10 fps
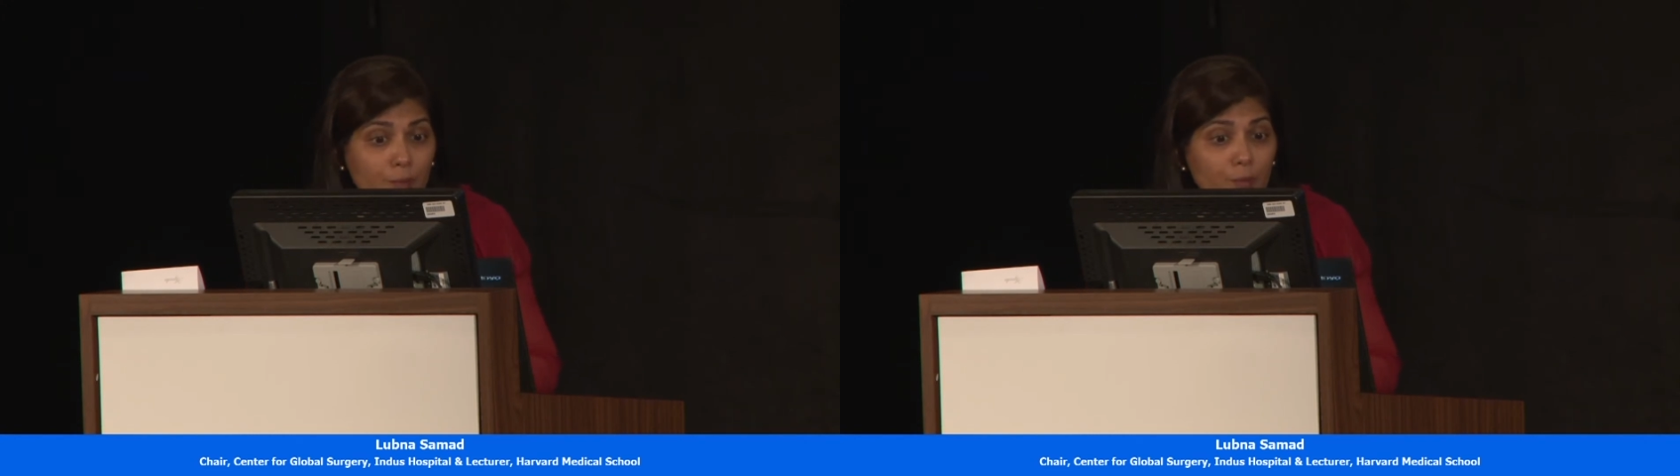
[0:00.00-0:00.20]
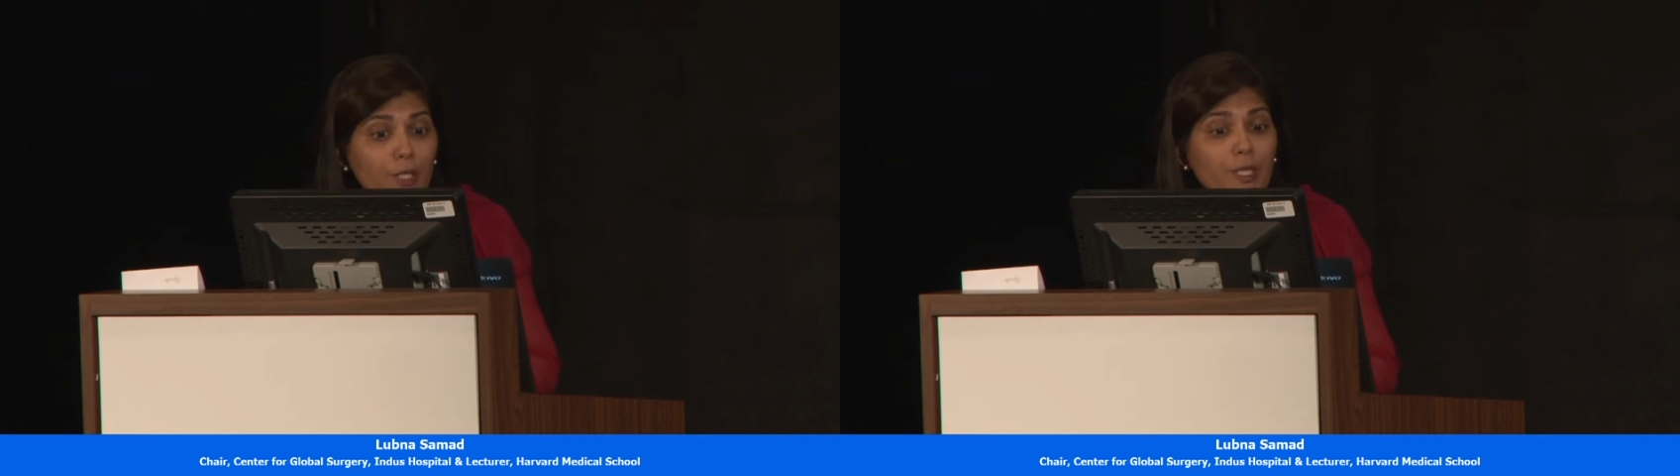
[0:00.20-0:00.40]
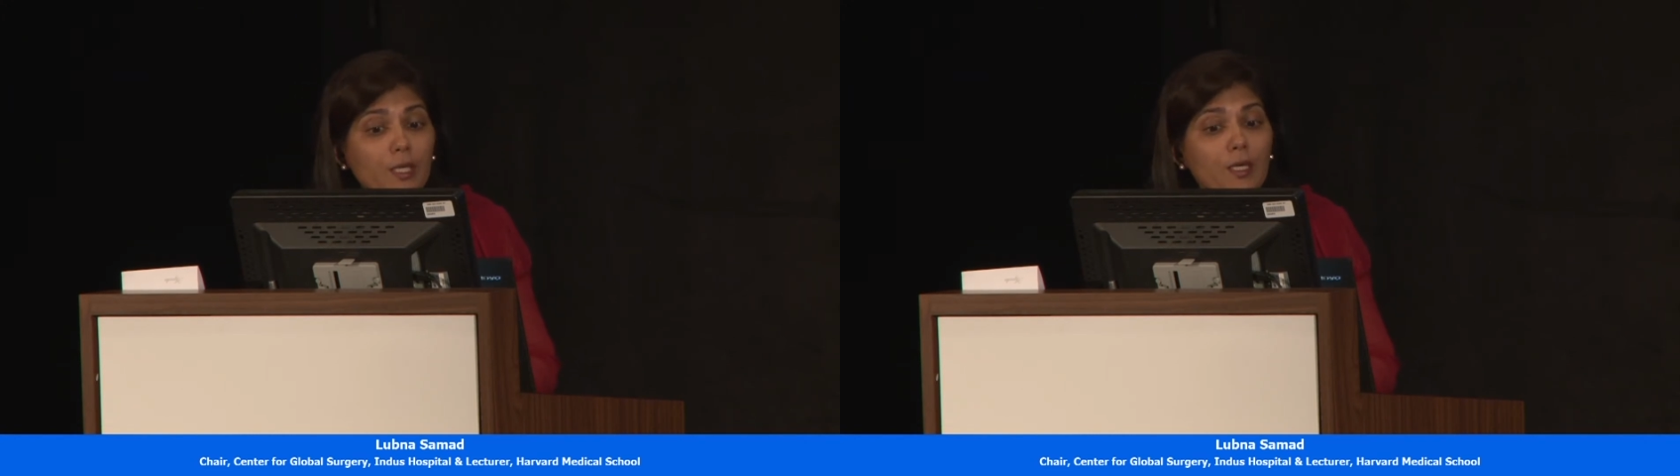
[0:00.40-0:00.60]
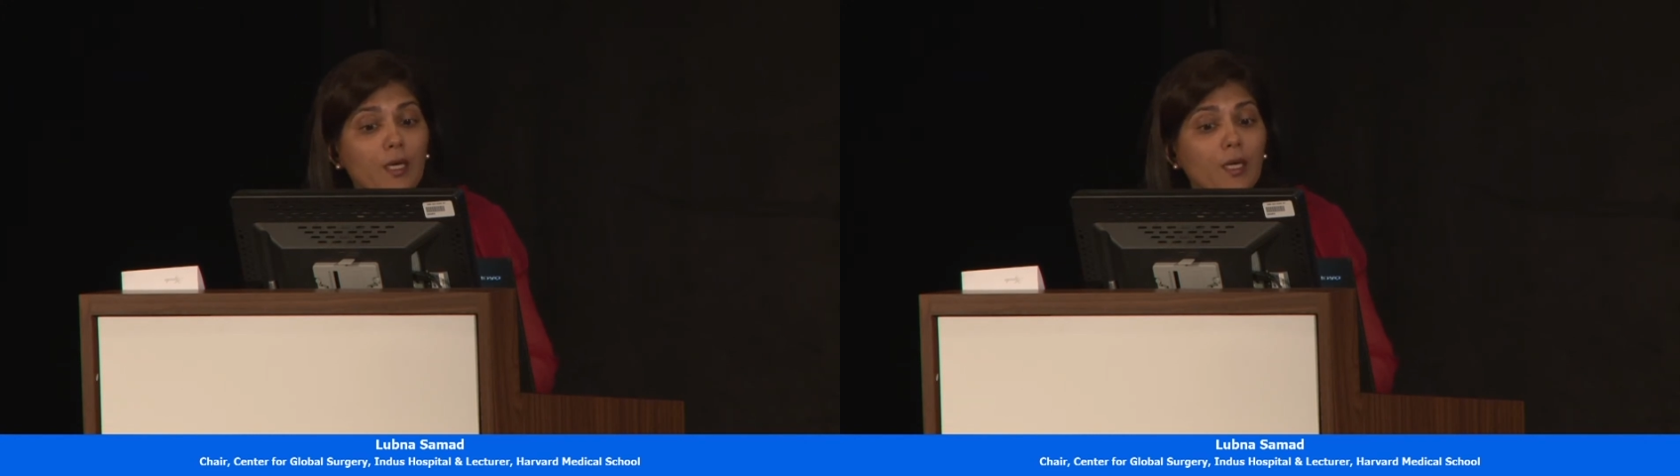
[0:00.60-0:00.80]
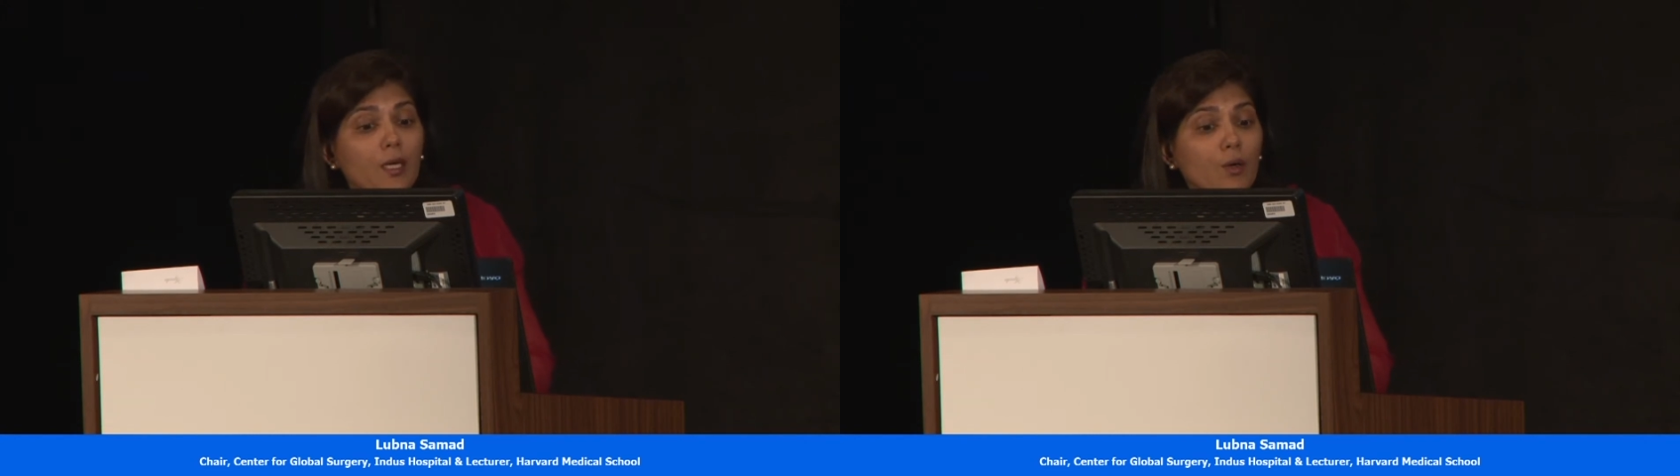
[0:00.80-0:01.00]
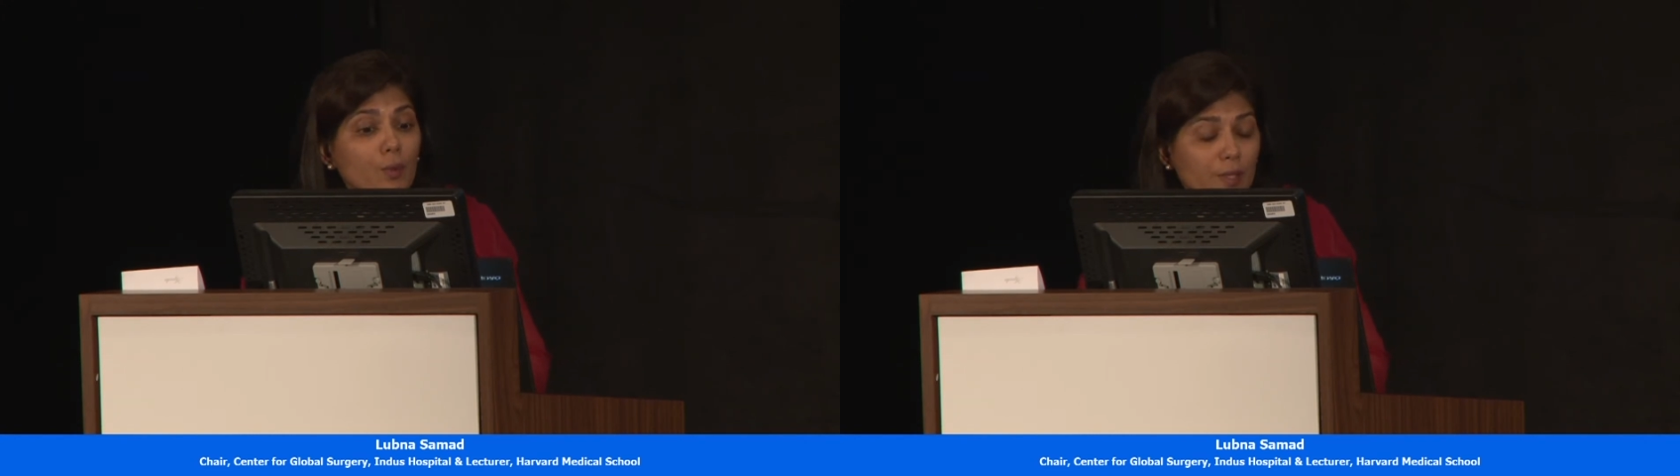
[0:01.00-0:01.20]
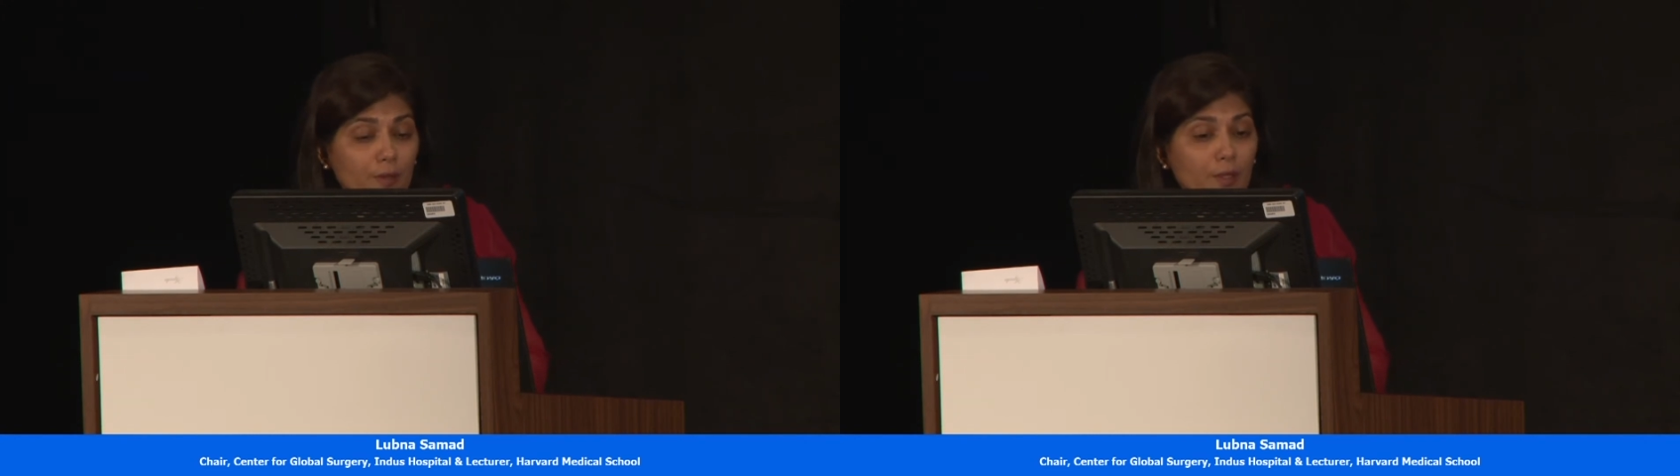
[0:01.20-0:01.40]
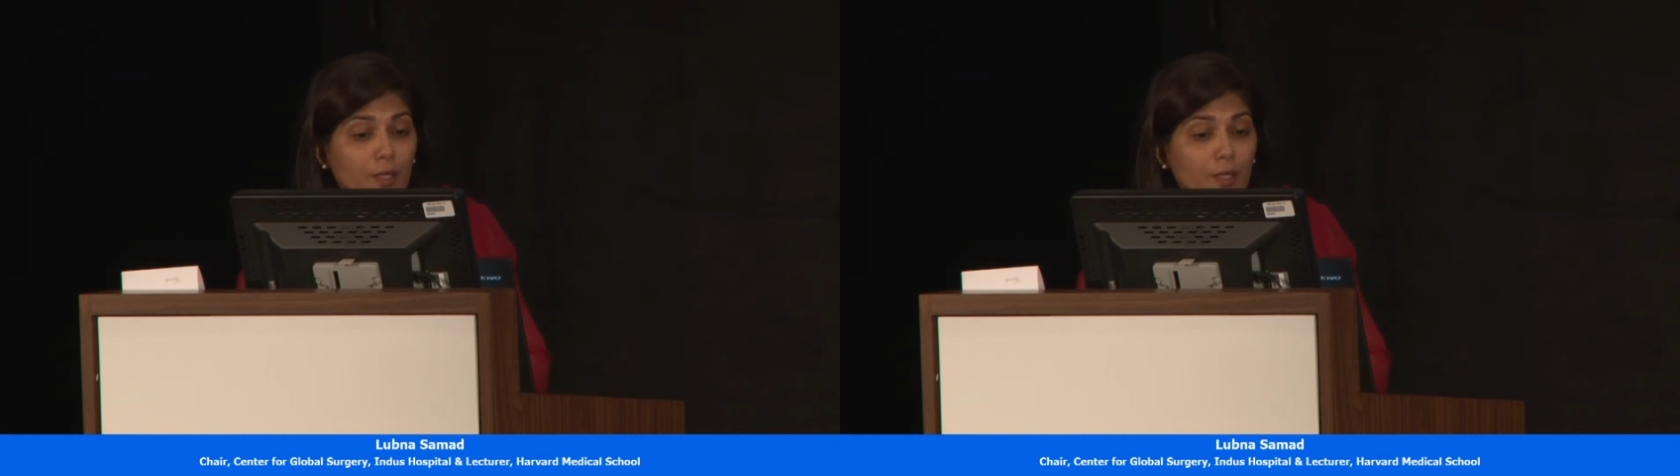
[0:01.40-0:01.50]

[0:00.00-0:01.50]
working with